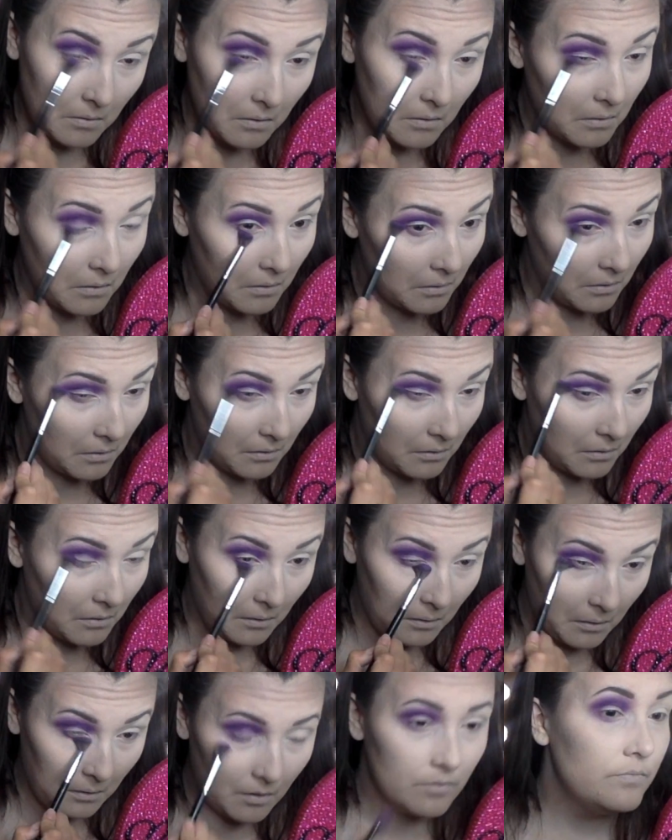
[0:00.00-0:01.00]
And so I
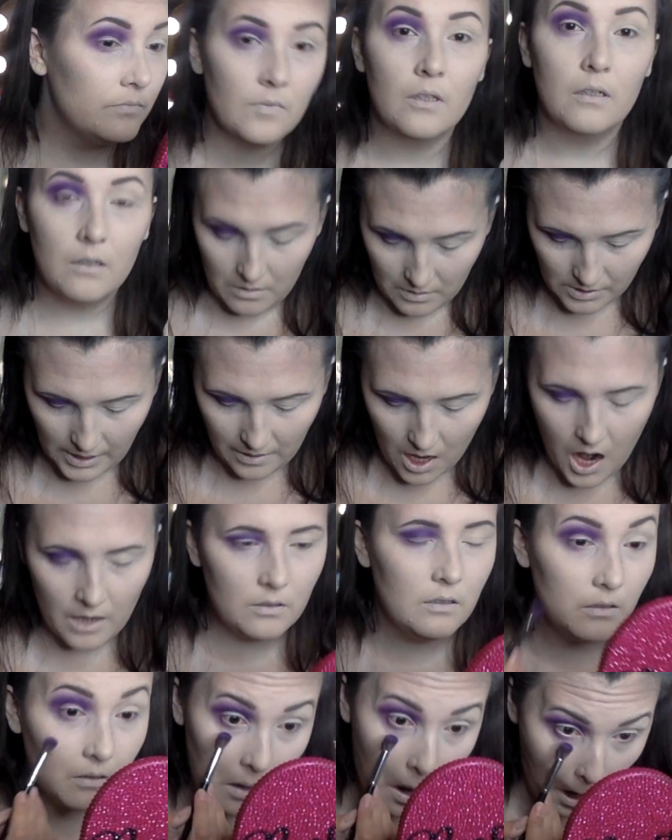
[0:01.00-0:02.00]
put that up there,
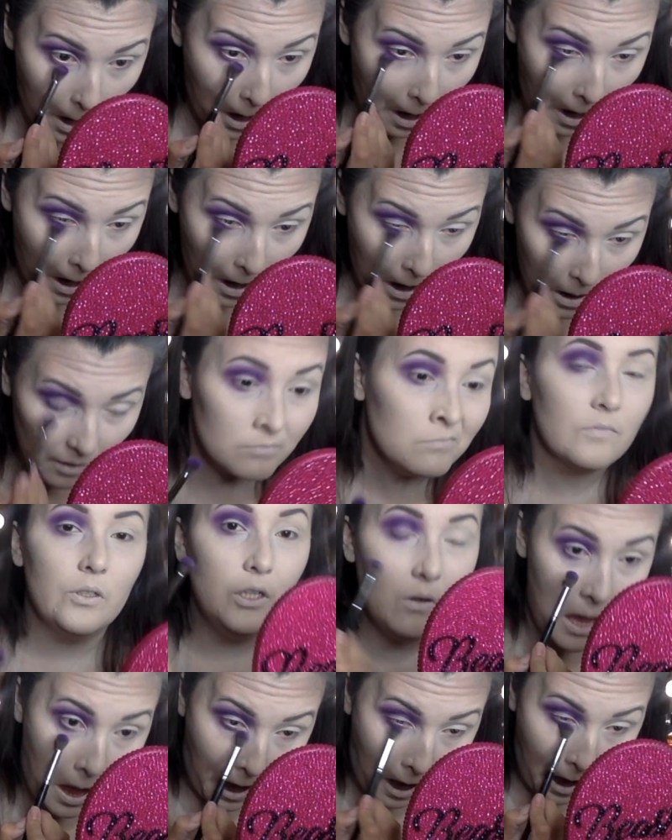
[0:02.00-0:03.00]
and then I'm also working
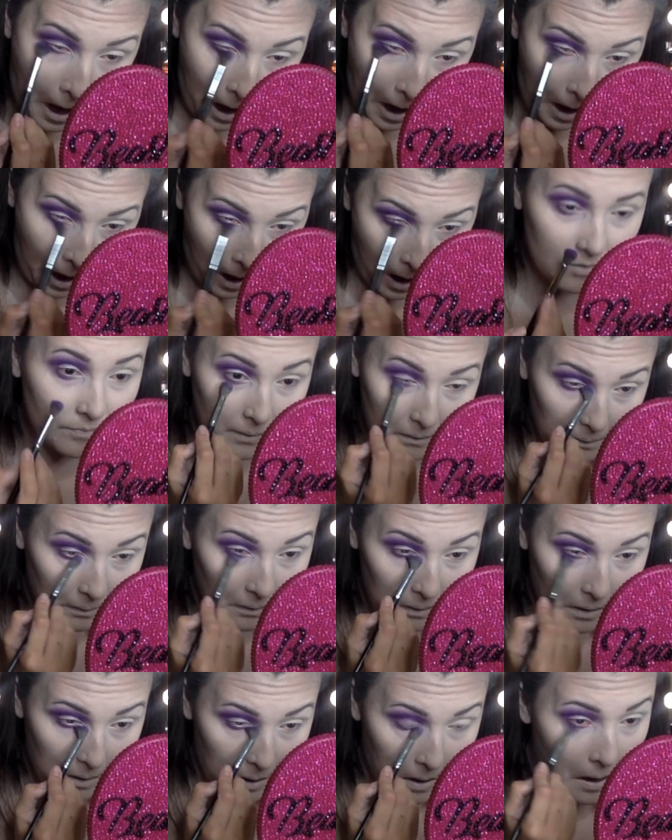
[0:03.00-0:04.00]
it down in the
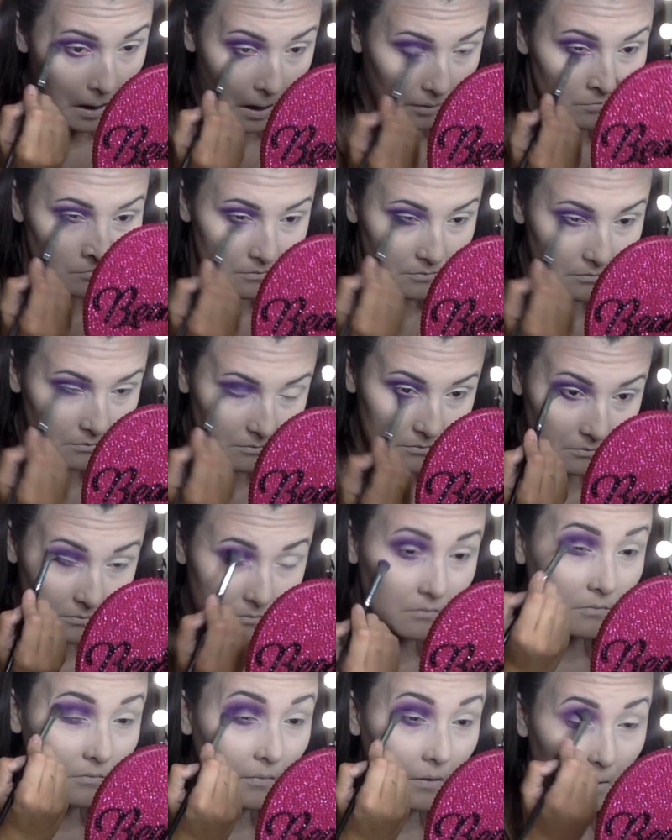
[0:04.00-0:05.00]
lower lash line
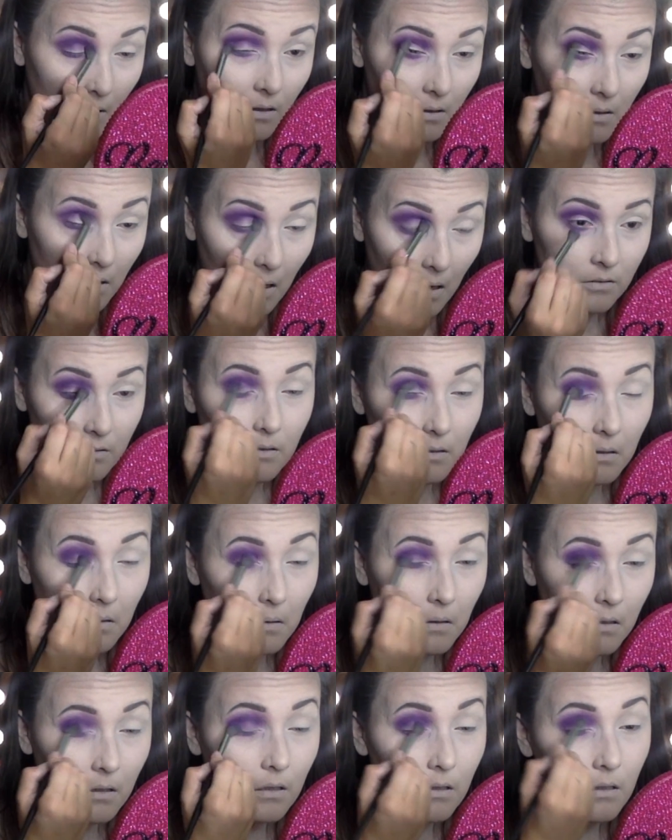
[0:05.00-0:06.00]
and
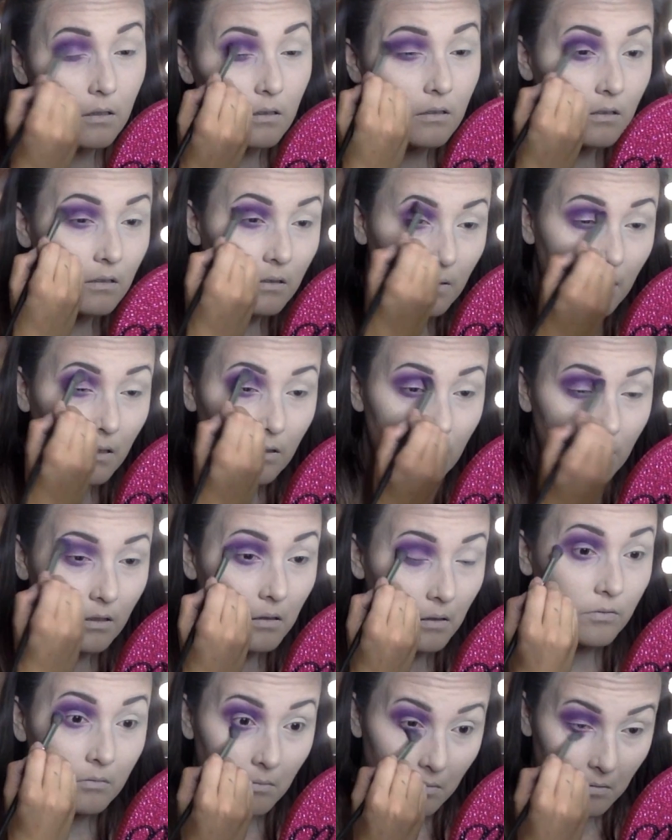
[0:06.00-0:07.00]
just really
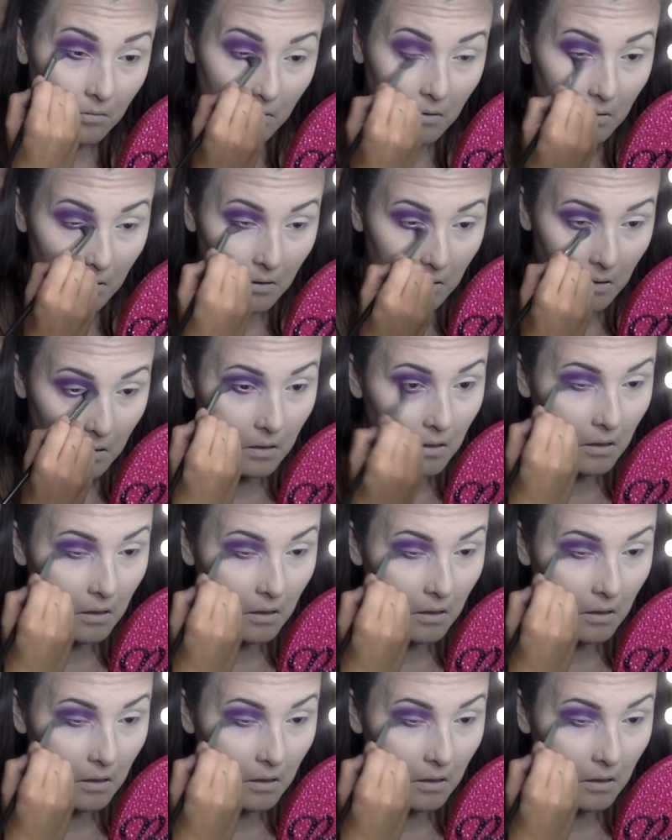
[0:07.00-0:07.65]
blowing out that